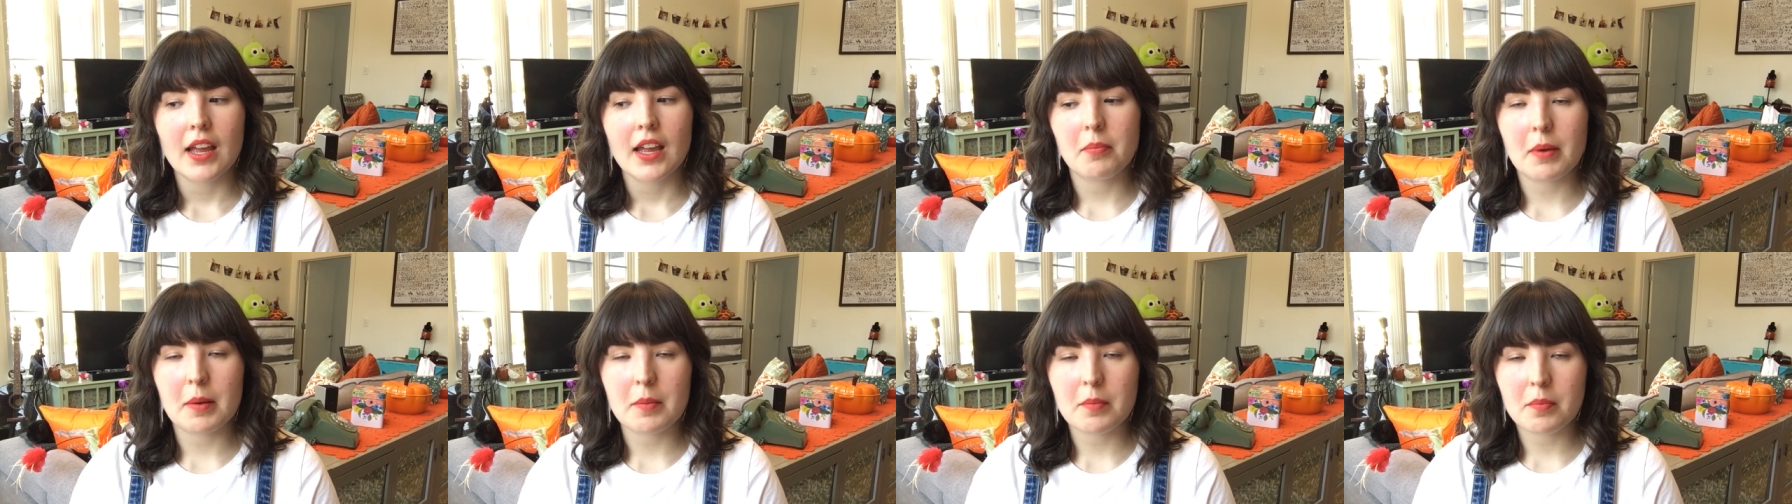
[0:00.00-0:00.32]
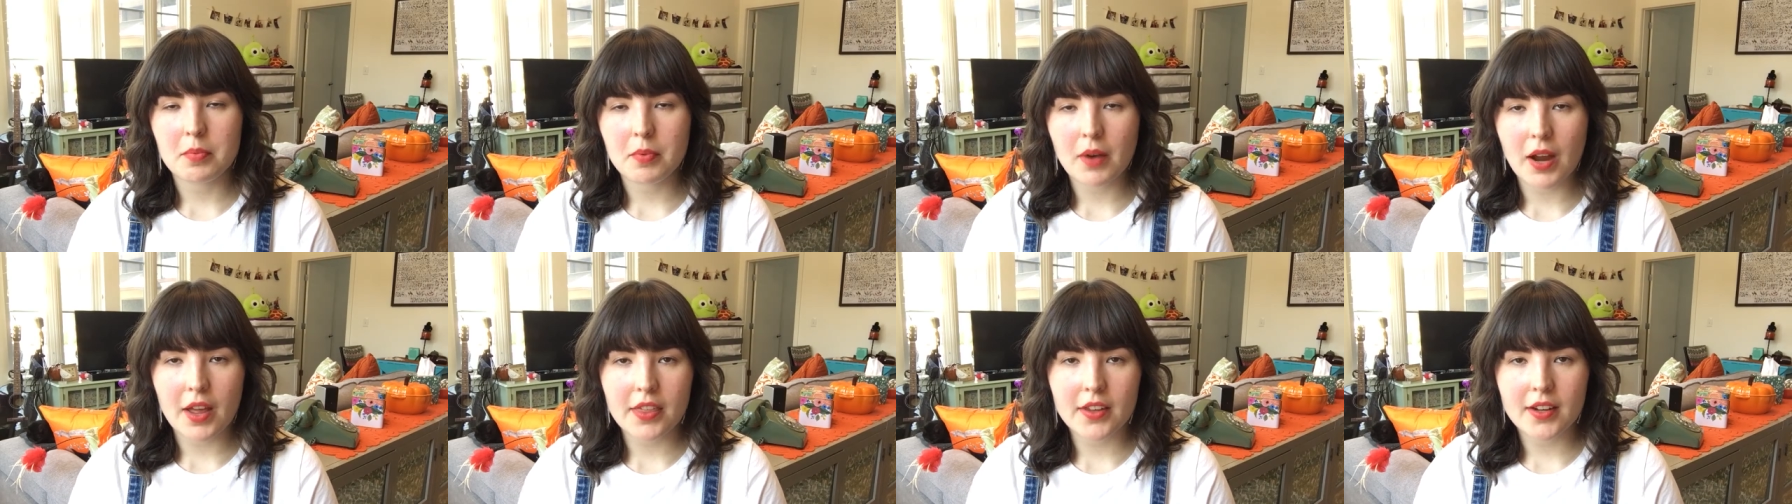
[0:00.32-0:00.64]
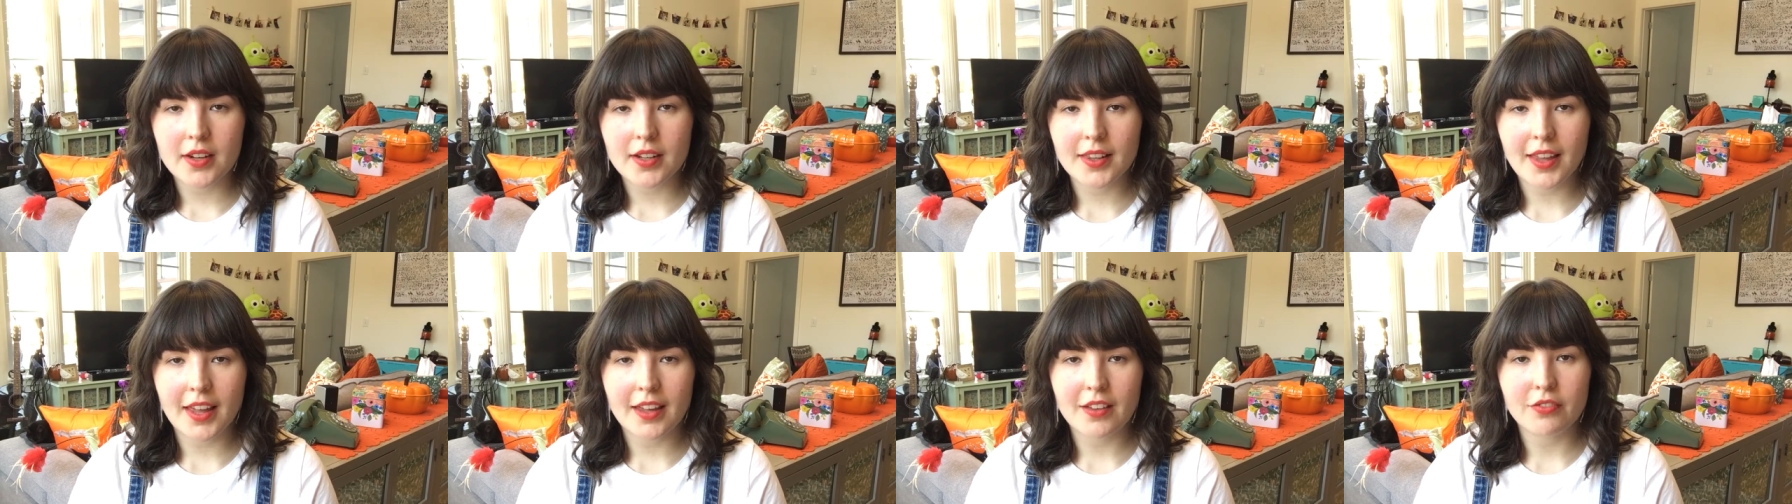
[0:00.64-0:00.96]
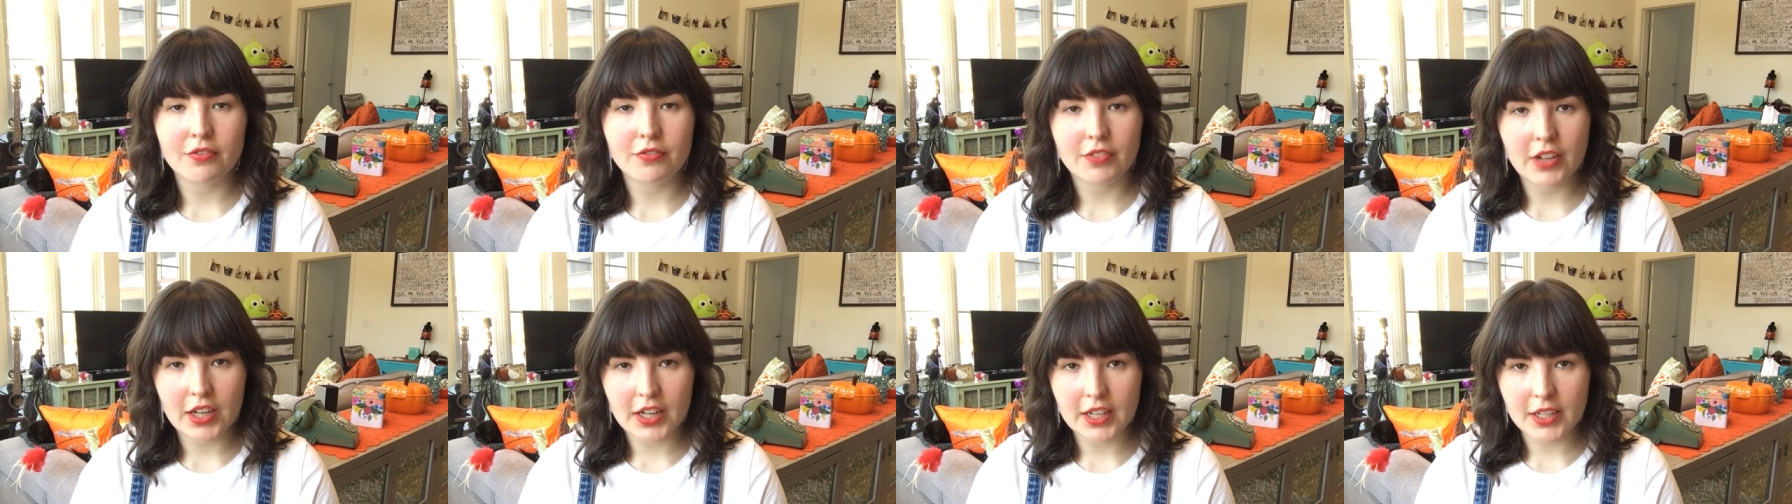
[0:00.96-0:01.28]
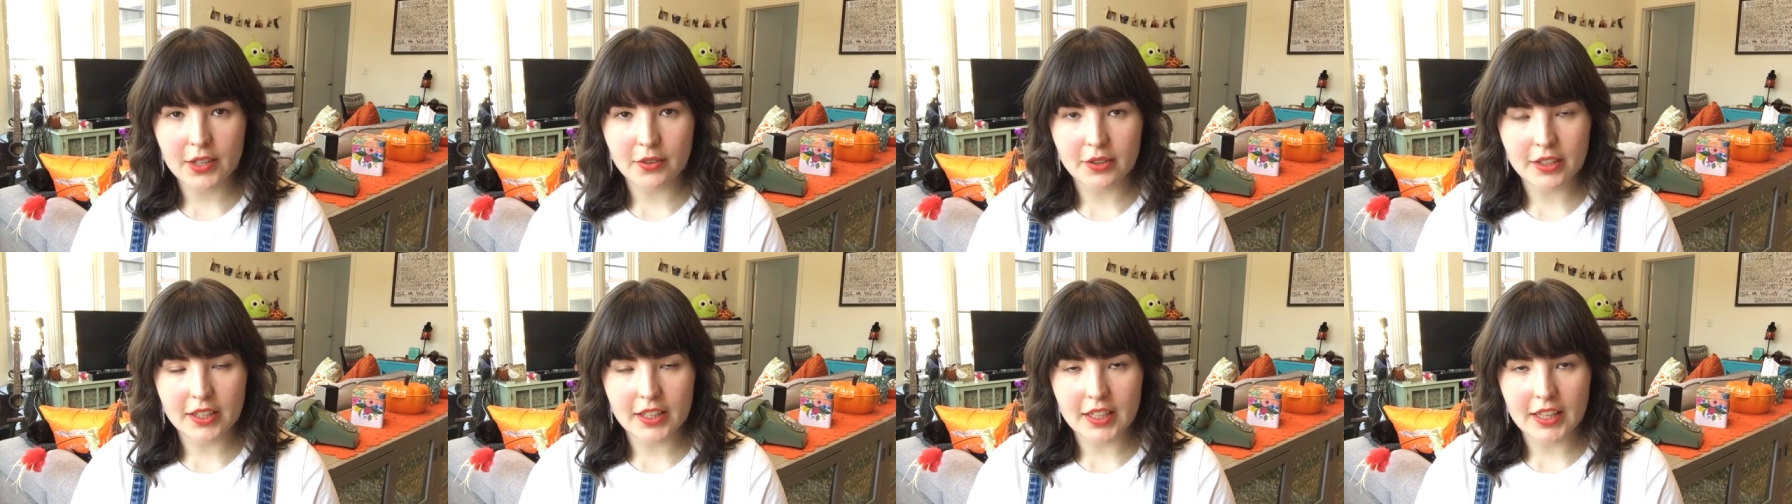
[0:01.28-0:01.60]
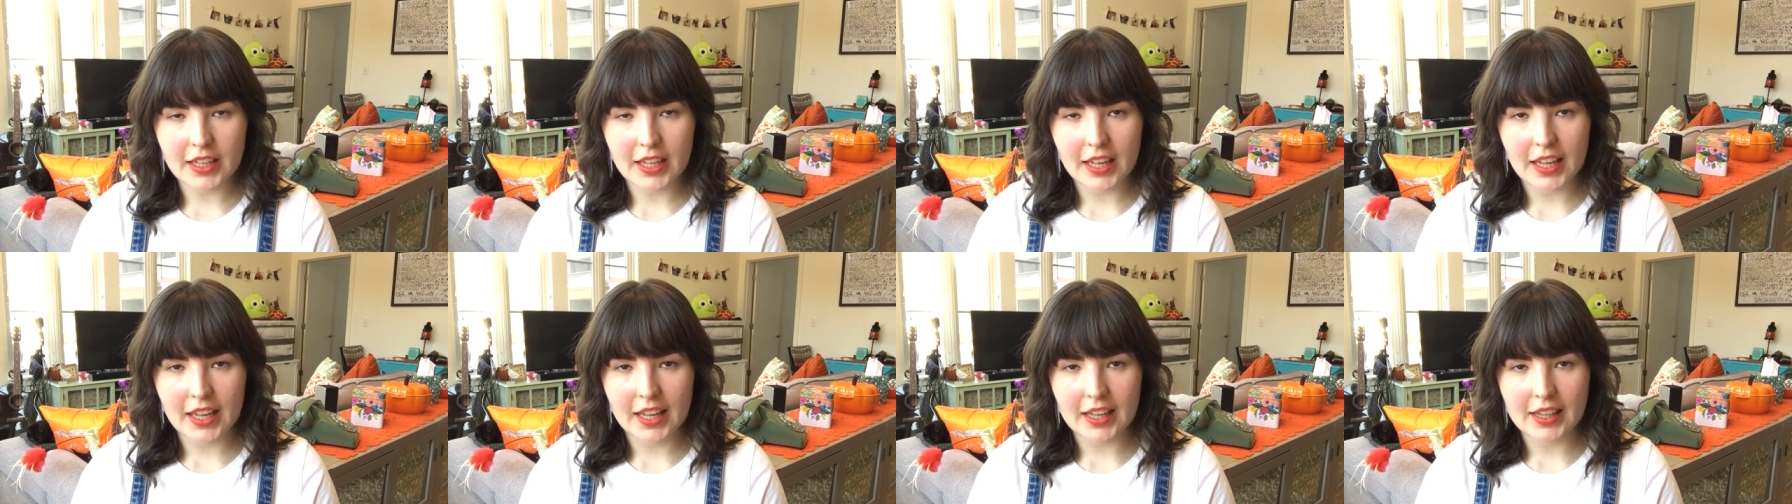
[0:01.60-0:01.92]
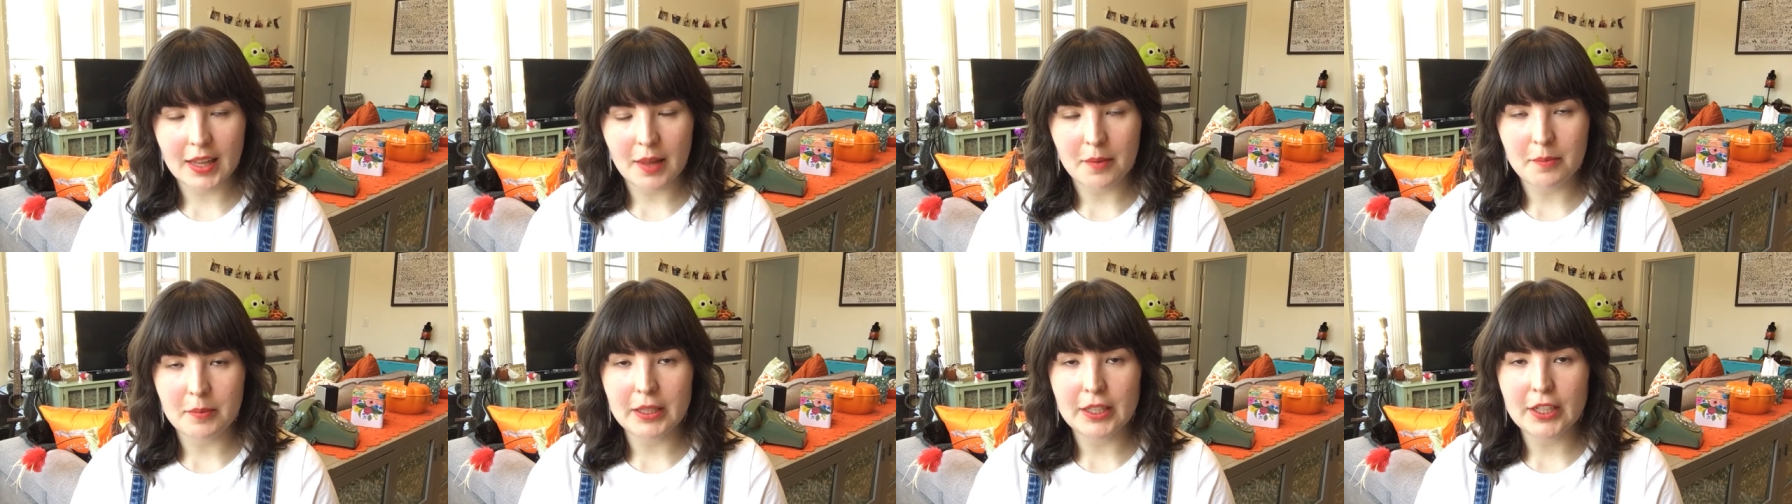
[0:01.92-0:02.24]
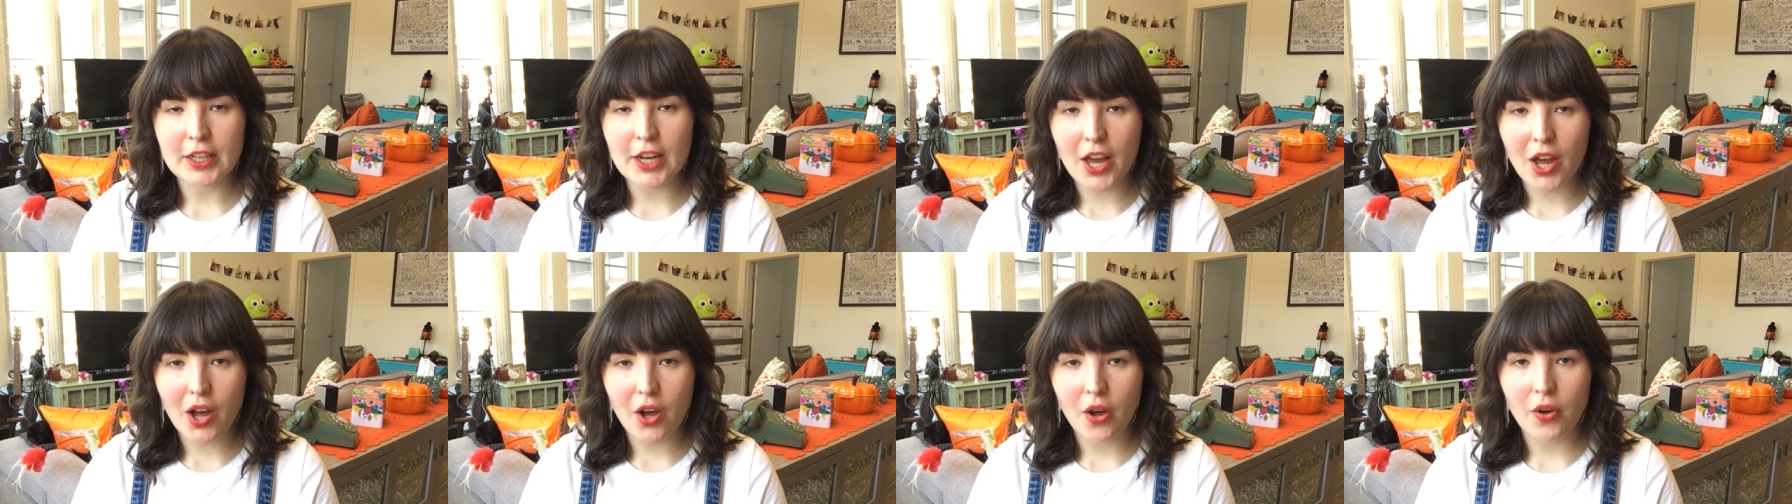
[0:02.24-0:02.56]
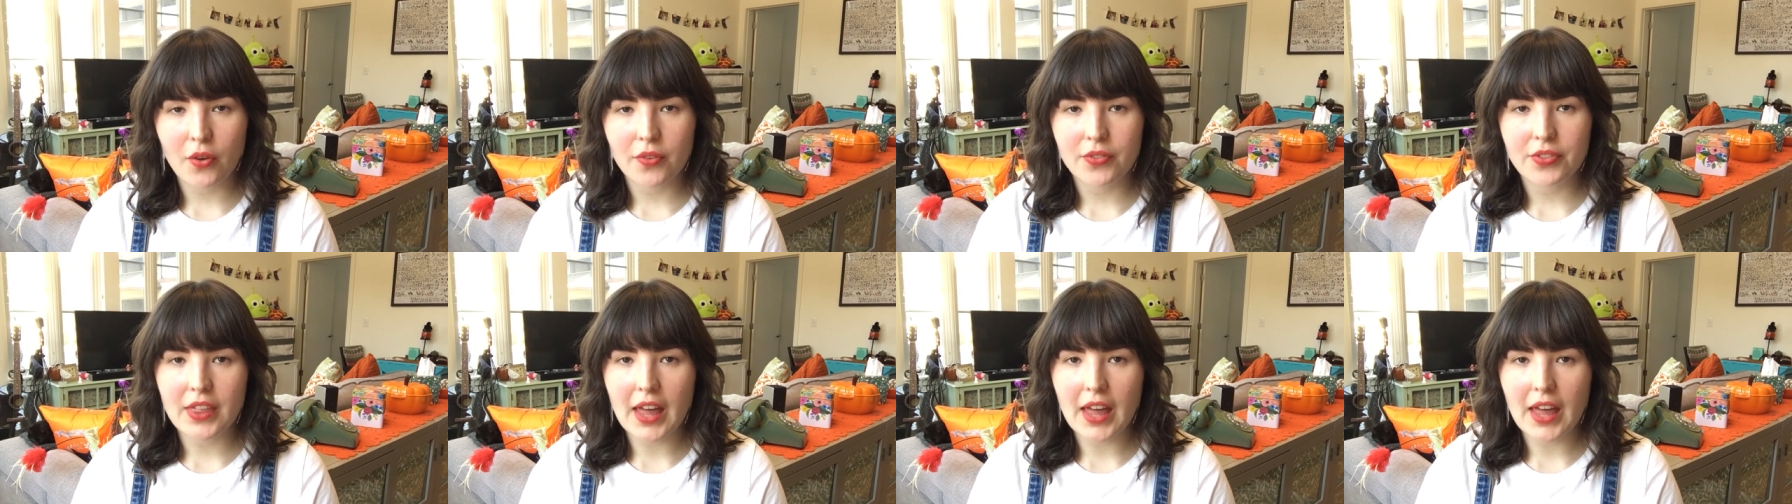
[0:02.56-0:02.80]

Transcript: my brother like very quickly let me know